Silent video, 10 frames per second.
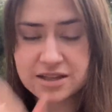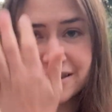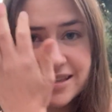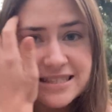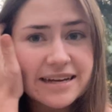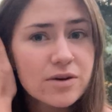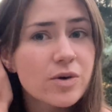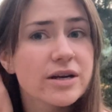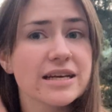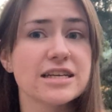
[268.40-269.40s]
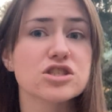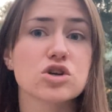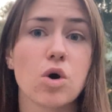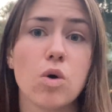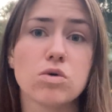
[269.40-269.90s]
The second one is
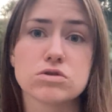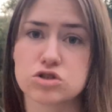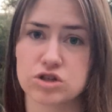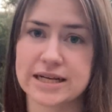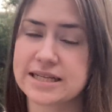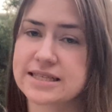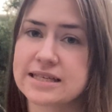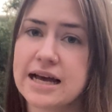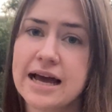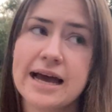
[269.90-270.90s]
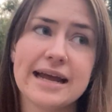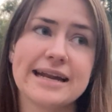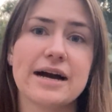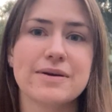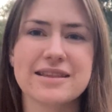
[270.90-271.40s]
cold drinks.
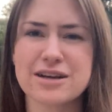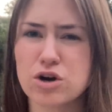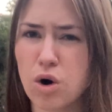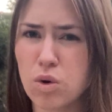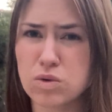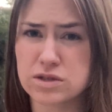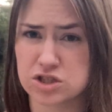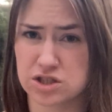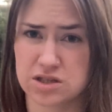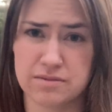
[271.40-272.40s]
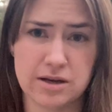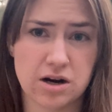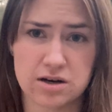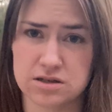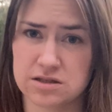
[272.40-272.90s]
Now, anything cold is just going to be
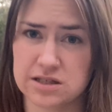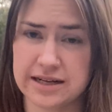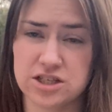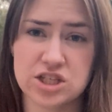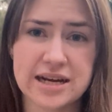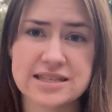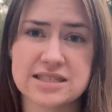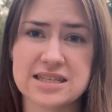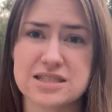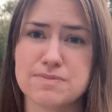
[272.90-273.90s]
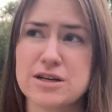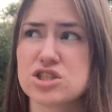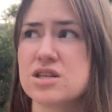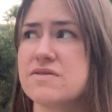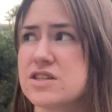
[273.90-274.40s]
harder to digest,
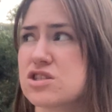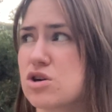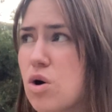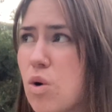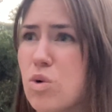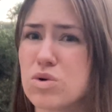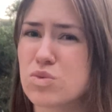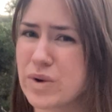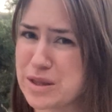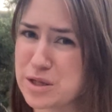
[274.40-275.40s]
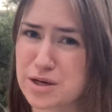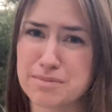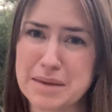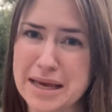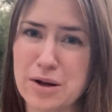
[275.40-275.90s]
especially if it's cold with your
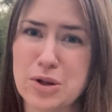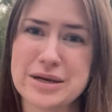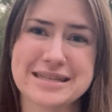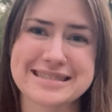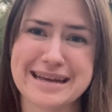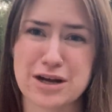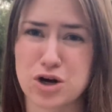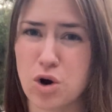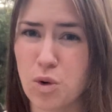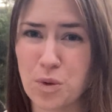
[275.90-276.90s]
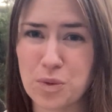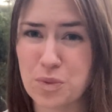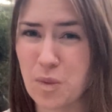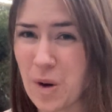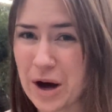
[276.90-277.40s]
meal and it's like cold
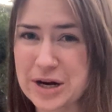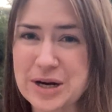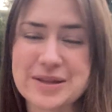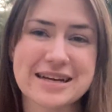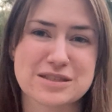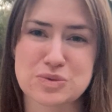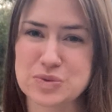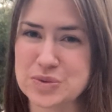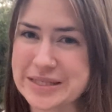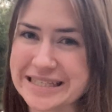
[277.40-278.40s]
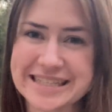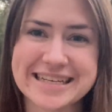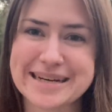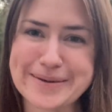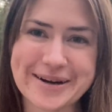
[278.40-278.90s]
water. That's really
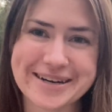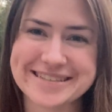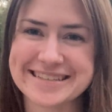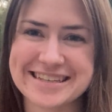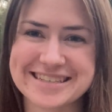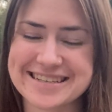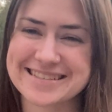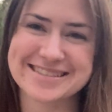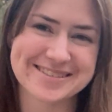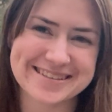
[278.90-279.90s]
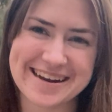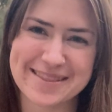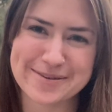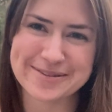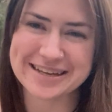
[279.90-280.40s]
going to be hard to digest and just kind
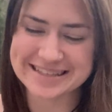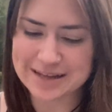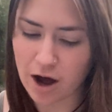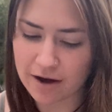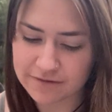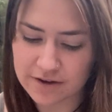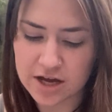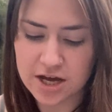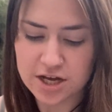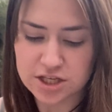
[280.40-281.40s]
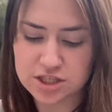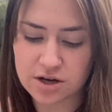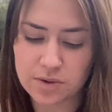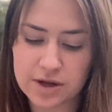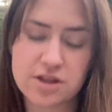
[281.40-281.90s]
of throw things off.
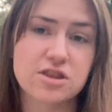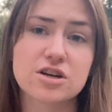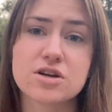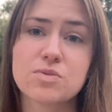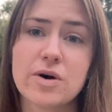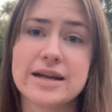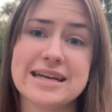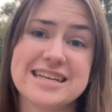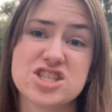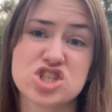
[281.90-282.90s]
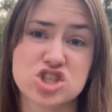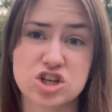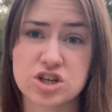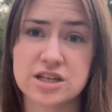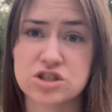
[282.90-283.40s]
So the third one is
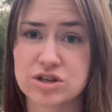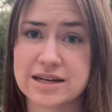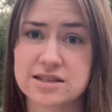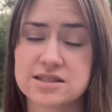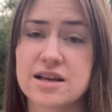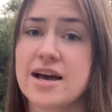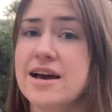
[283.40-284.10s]
sugary drinks.